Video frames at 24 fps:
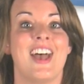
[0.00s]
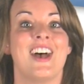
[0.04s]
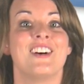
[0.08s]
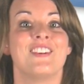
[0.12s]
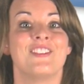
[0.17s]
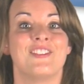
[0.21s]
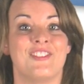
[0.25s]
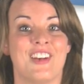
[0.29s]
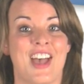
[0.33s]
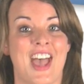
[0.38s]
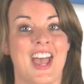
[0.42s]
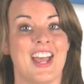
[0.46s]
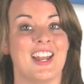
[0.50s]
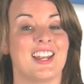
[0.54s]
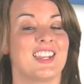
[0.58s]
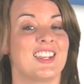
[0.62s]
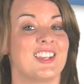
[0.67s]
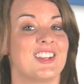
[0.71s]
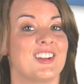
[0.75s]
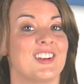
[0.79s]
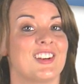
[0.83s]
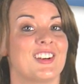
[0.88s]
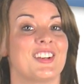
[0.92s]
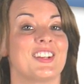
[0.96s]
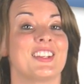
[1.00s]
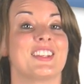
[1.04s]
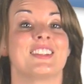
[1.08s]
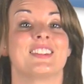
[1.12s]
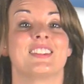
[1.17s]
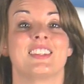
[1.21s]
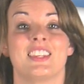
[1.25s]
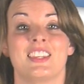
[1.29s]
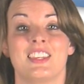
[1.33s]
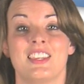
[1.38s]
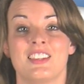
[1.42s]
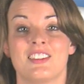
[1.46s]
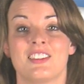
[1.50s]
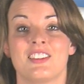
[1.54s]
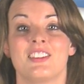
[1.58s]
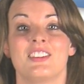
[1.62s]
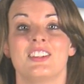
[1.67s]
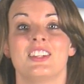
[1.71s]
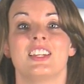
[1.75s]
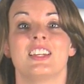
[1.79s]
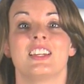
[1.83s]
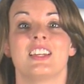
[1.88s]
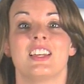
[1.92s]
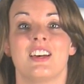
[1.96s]
Fat here is
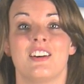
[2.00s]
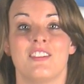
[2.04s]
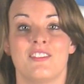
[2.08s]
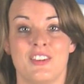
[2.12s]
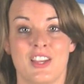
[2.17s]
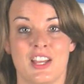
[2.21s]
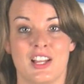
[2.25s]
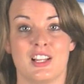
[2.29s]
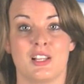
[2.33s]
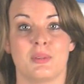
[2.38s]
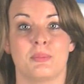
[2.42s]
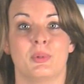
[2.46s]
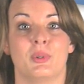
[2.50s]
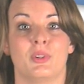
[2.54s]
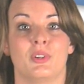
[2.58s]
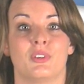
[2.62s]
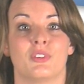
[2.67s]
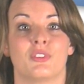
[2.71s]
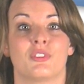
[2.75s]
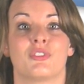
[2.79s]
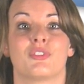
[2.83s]
easily available